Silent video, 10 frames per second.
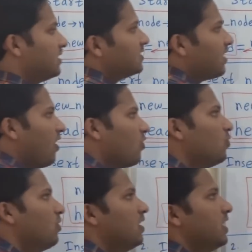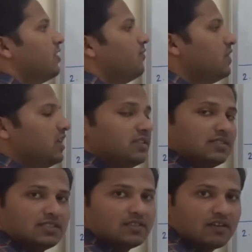is how we
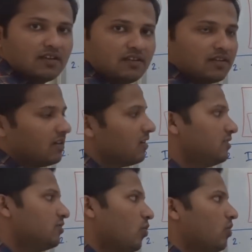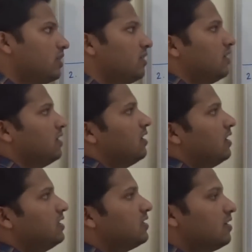insert a node
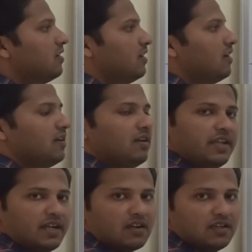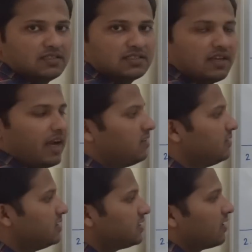in a linked list, and
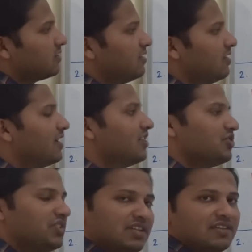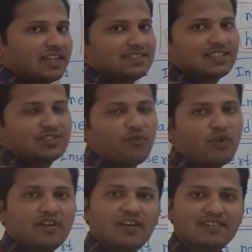these are the three cases
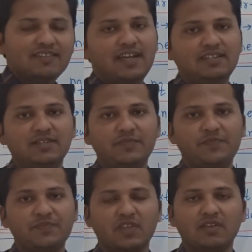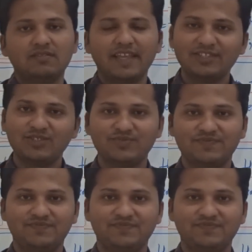for that. Thank you.